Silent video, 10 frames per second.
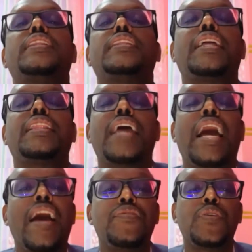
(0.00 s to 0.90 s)
that they
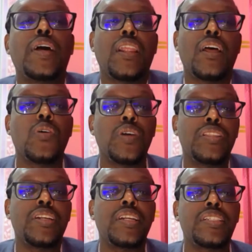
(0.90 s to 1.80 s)
have to allow
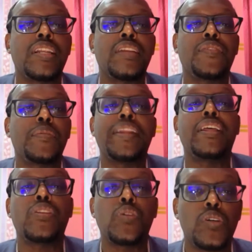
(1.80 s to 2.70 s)
international development,
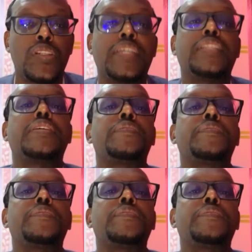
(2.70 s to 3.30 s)
not hold it.